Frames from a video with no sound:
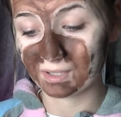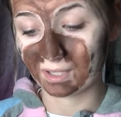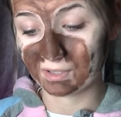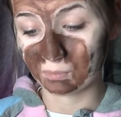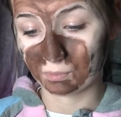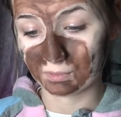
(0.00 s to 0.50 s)
Like
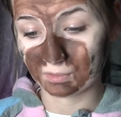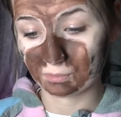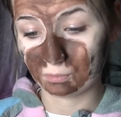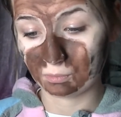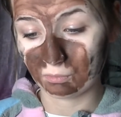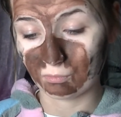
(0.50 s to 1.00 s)
this one's
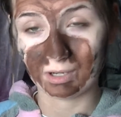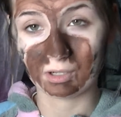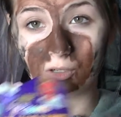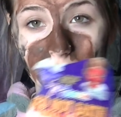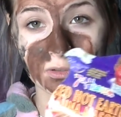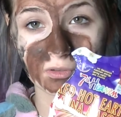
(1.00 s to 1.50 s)
called the Red
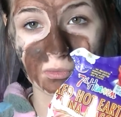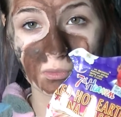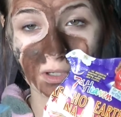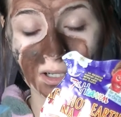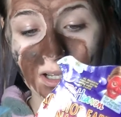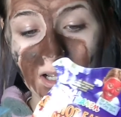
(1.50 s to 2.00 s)
Hot
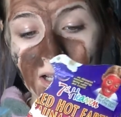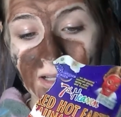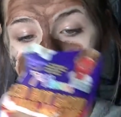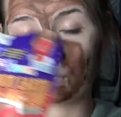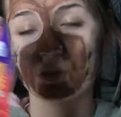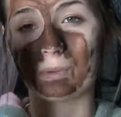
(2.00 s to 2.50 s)
Sauna.
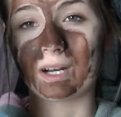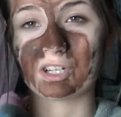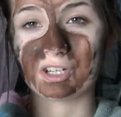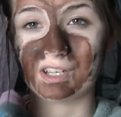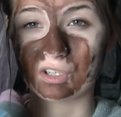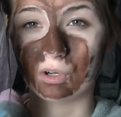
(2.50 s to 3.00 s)
So this one
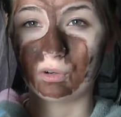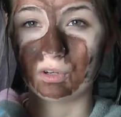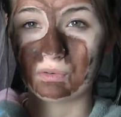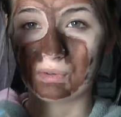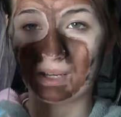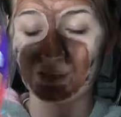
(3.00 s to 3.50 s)
actually gets hot on
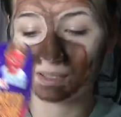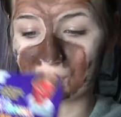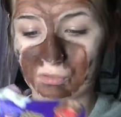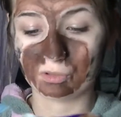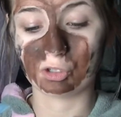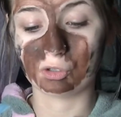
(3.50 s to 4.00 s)
your face. It's
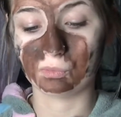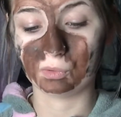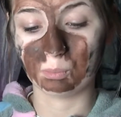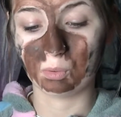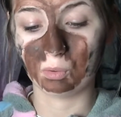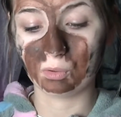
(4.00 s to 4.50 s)
really good for your
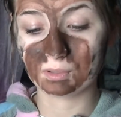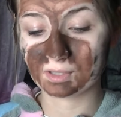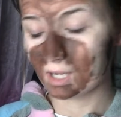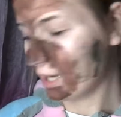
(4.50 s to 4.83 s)
pores.